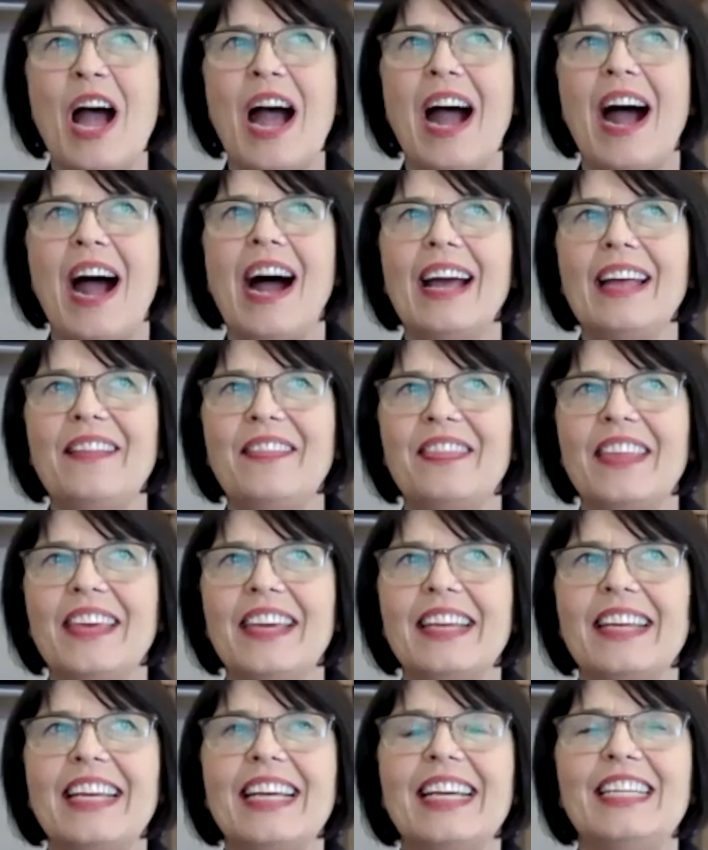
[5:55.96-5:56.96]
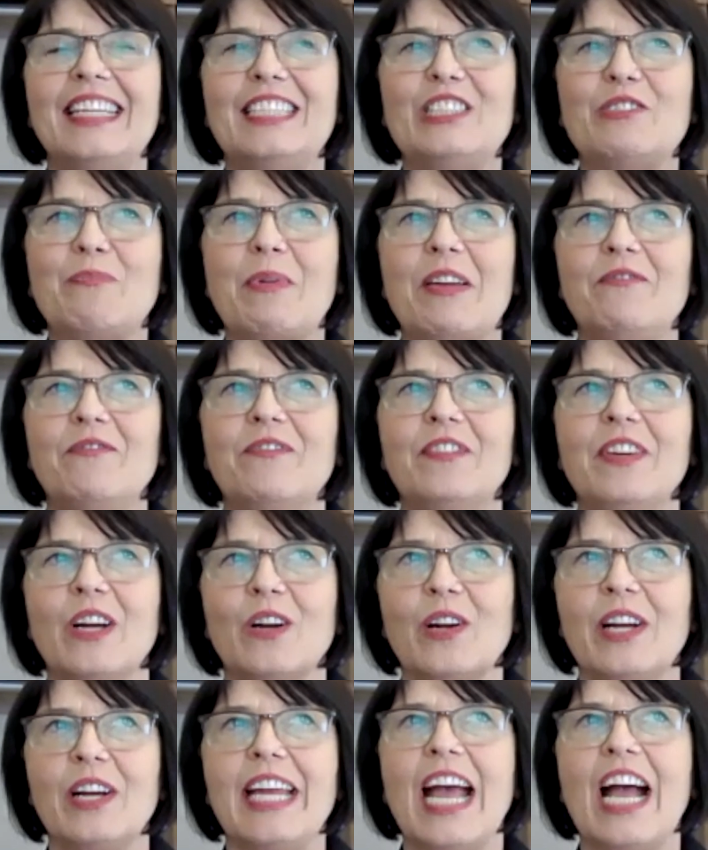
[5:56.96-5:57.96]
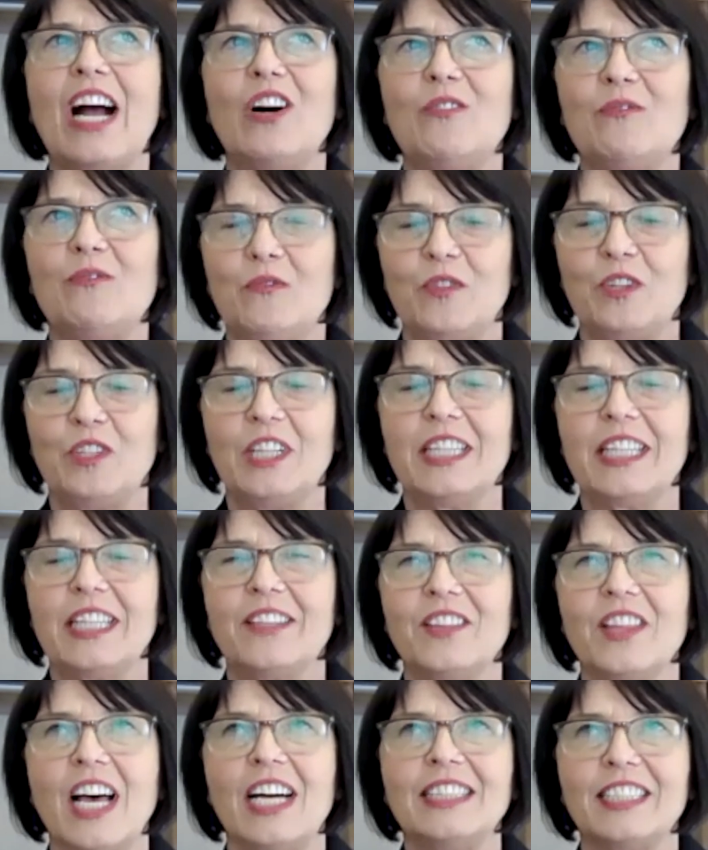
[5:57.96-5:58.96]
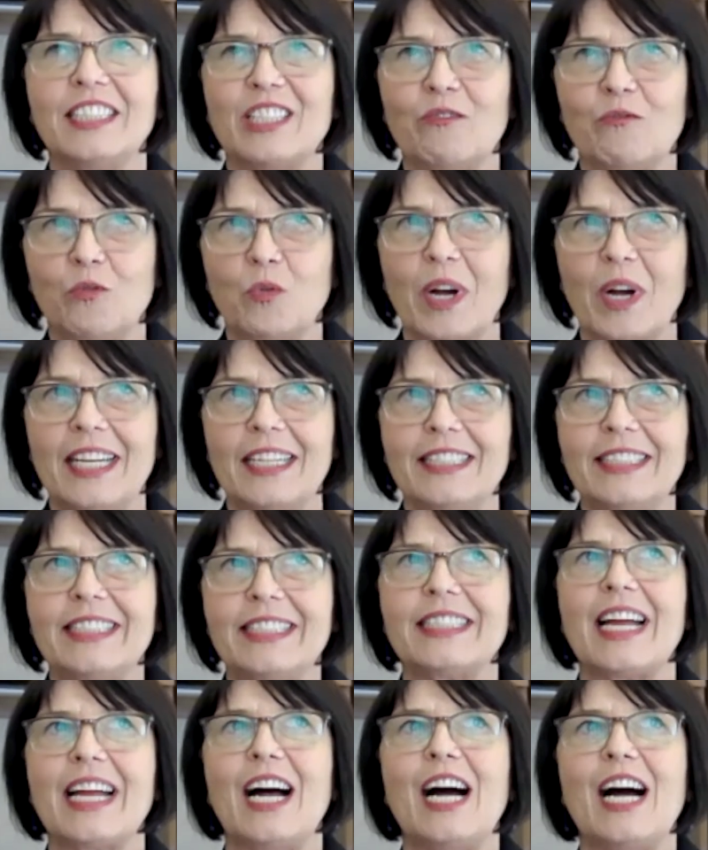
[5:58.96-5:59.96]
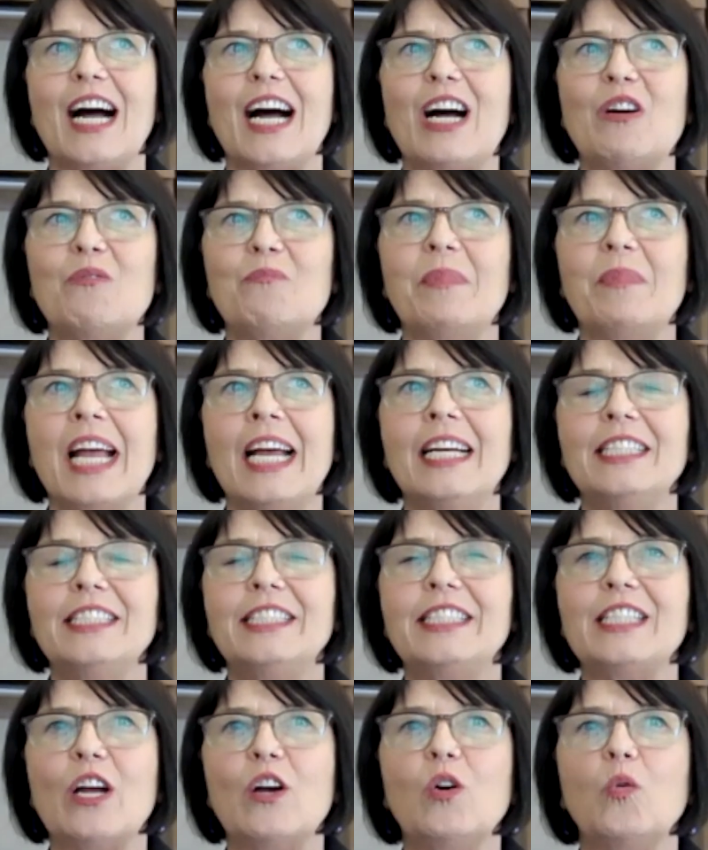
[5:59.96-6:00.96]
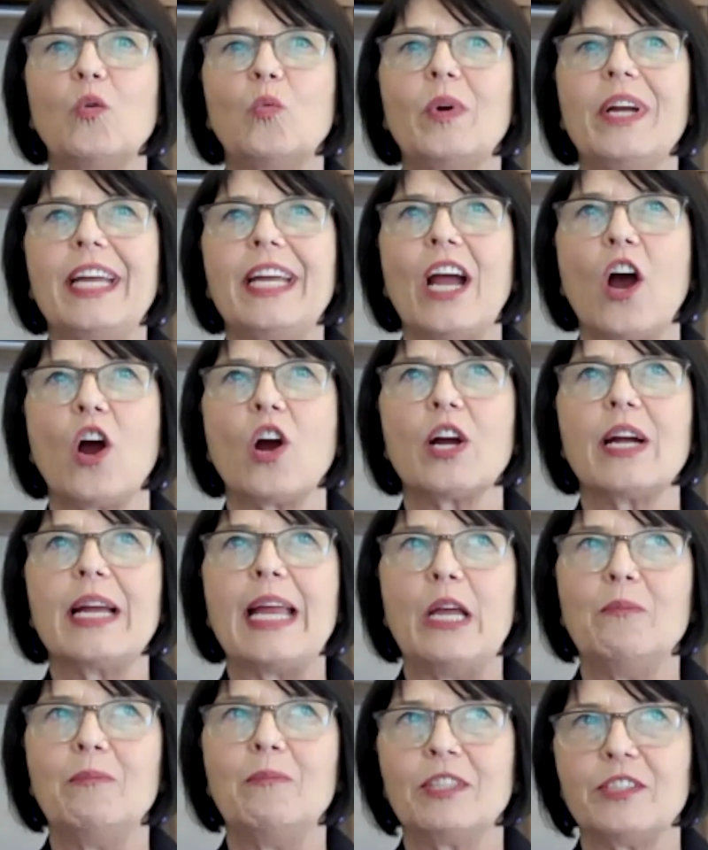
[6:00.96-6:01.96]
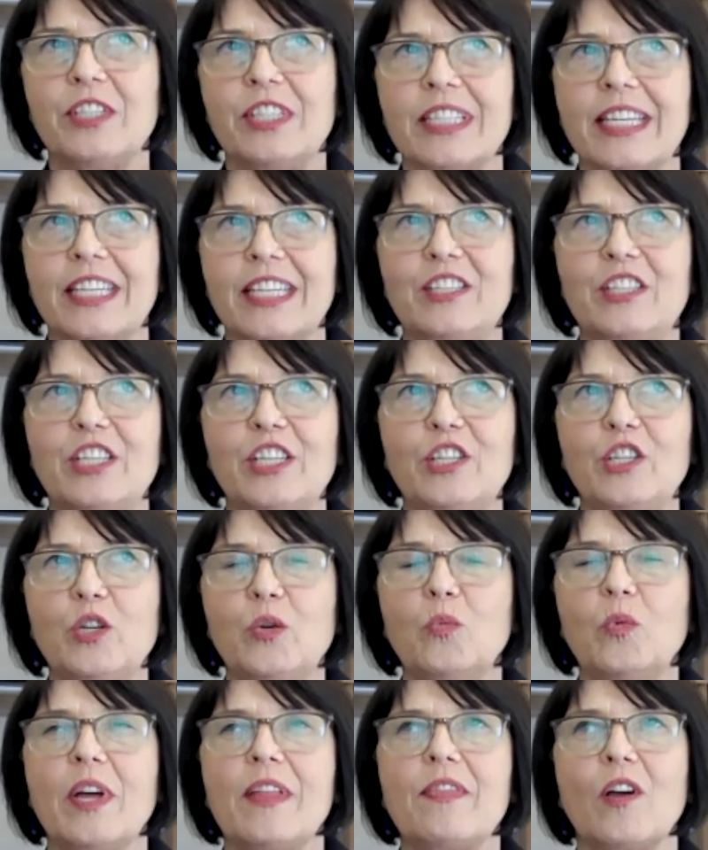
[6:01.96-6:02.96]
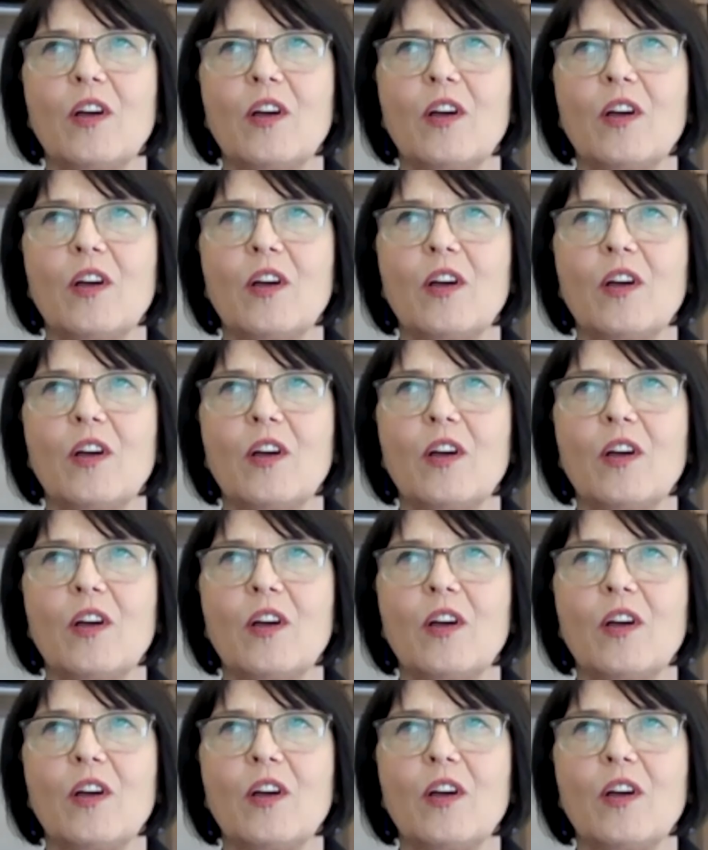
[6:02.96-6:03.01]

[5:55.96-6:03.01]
I think it has been very helpful in lots of ways. So we are able to continue with